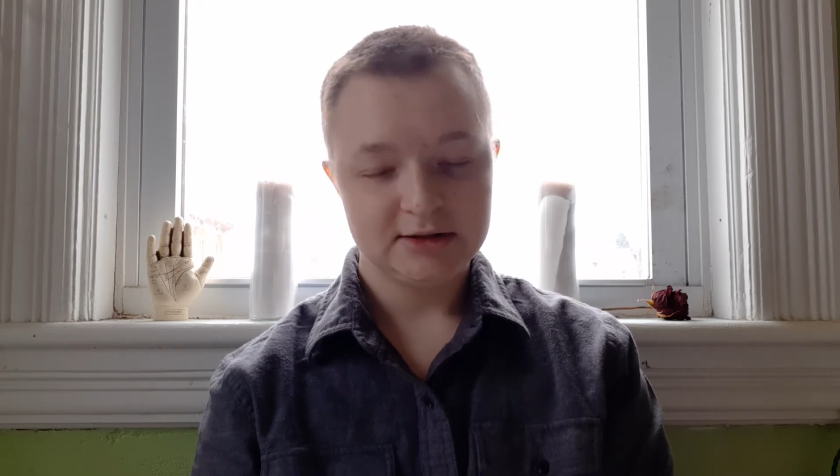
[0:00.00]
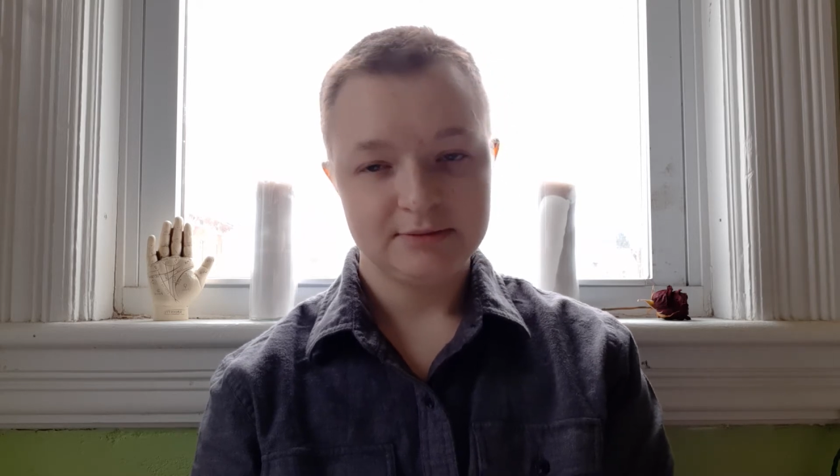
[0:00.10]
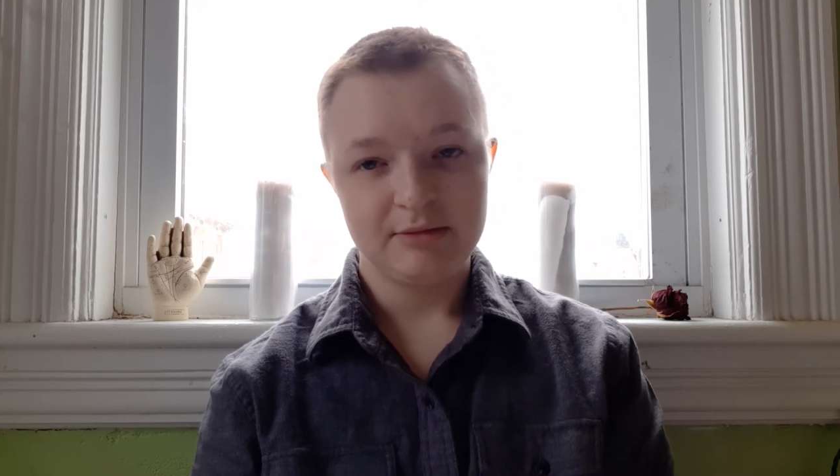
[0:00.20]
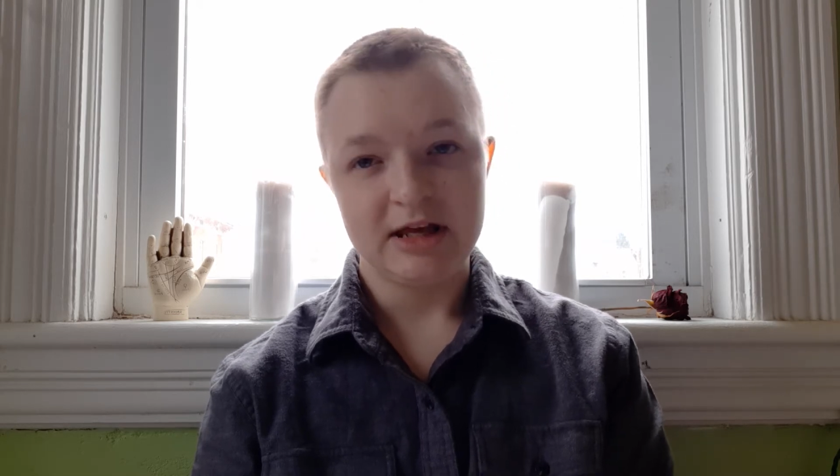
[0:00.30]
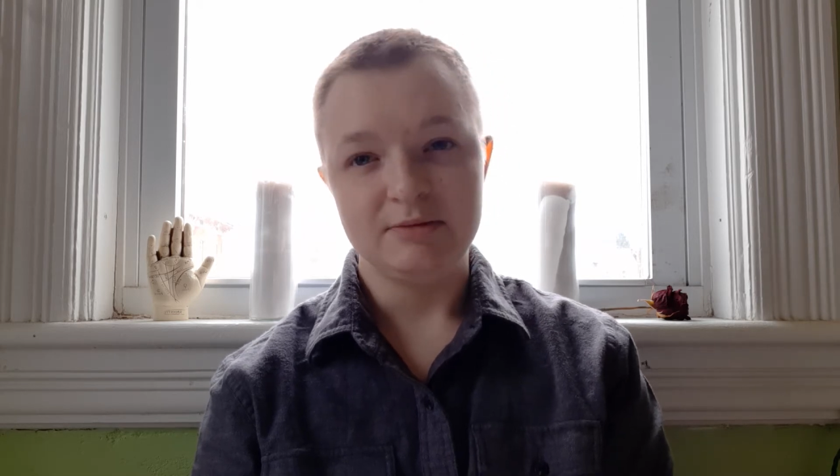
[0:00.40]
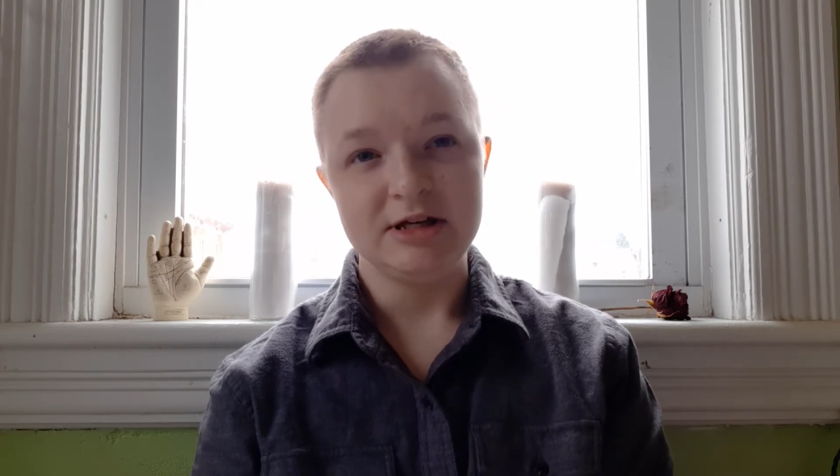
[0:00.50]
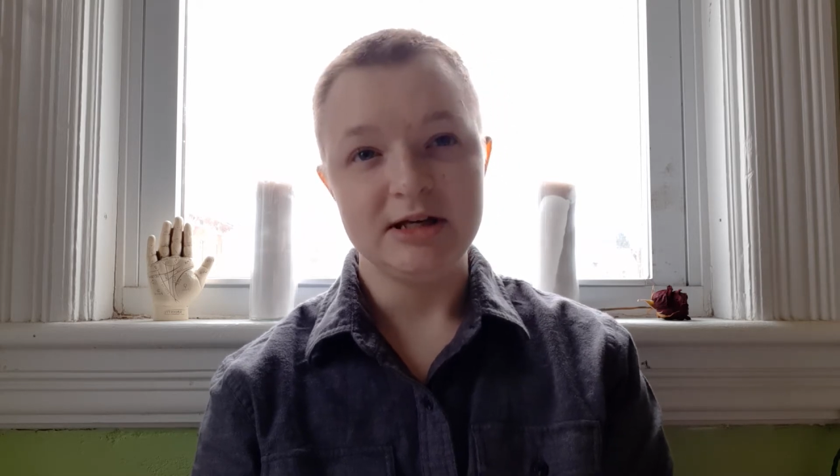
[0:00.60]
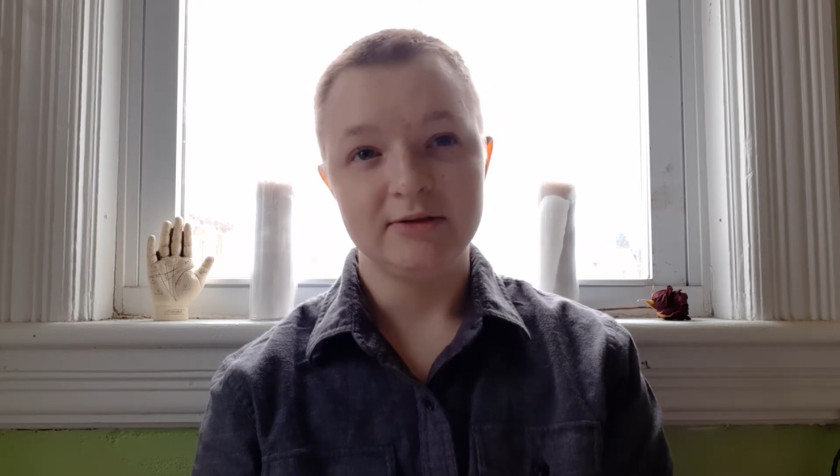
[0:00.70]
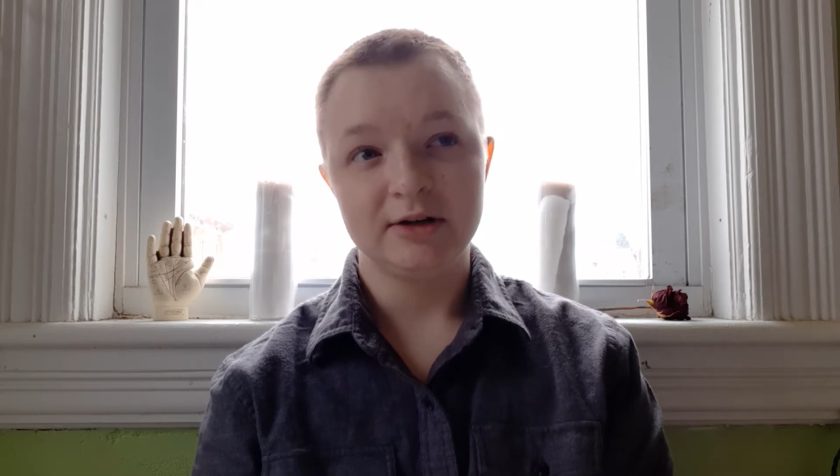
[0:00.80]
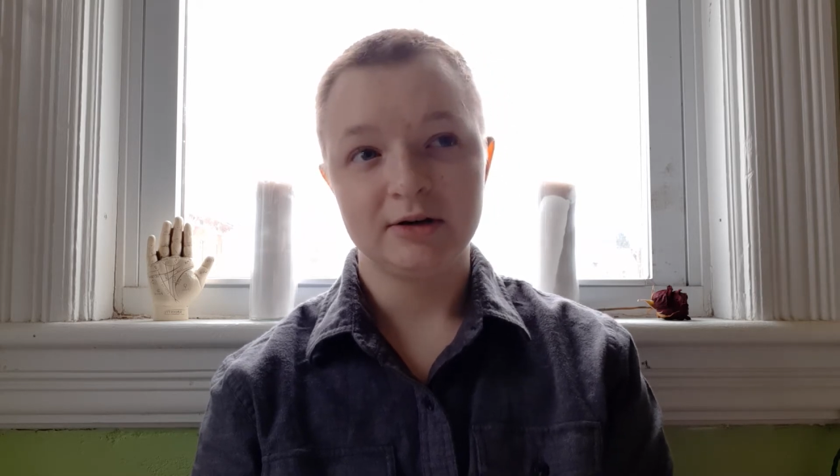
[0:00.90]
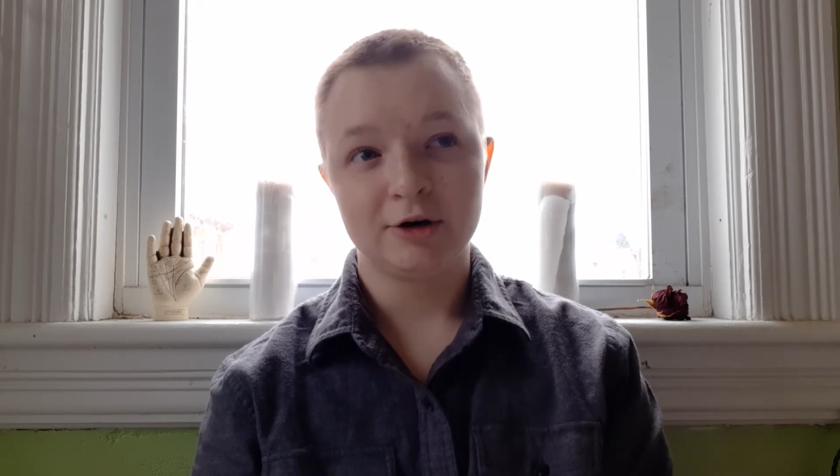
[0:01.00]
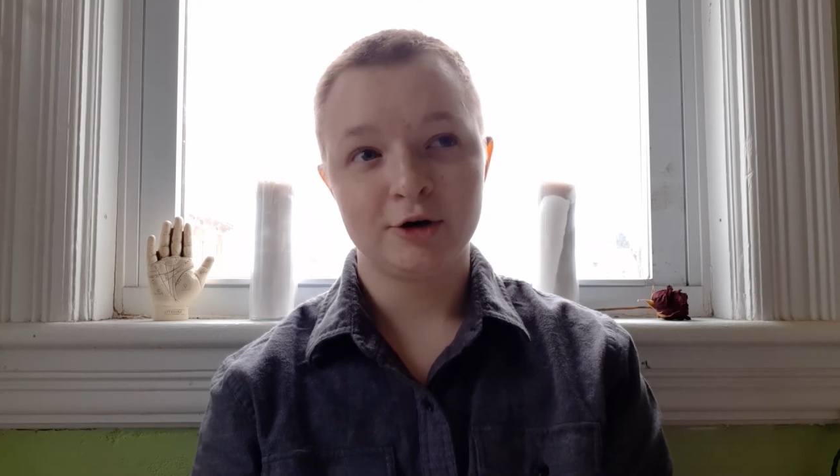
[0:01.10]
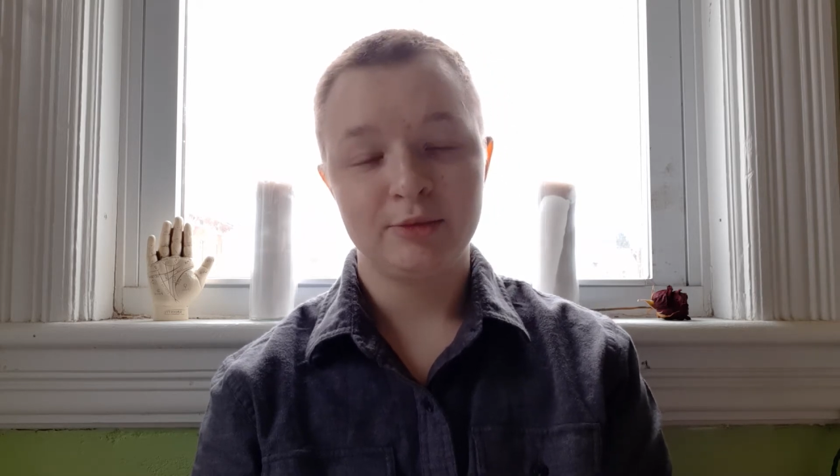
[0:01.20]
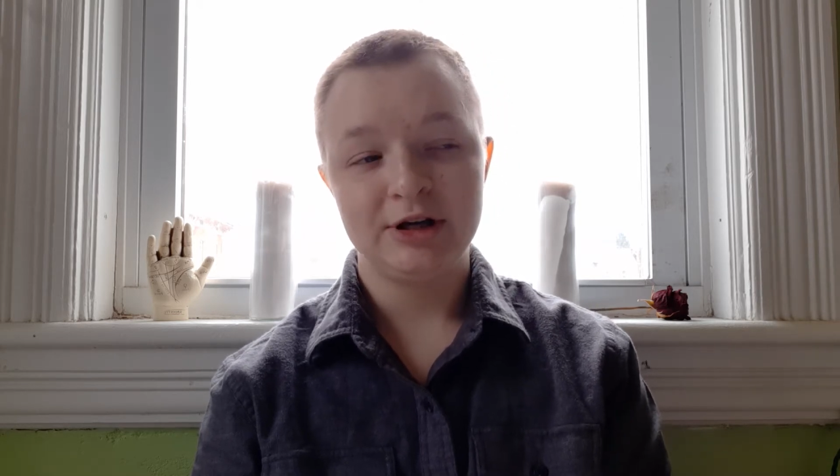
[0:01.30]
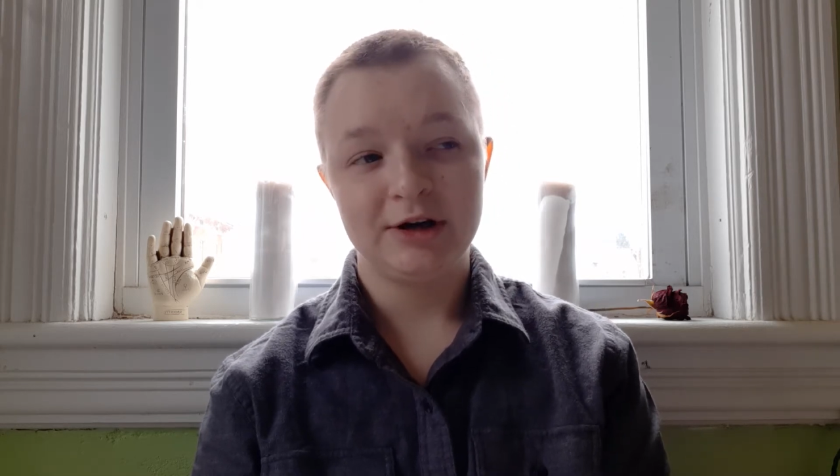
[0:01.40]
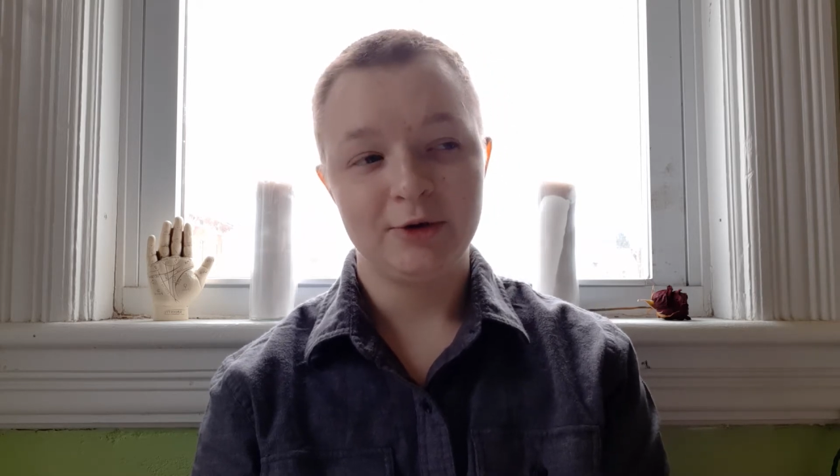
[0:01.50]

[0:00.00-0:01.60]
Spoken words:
Maybe giving Hermia an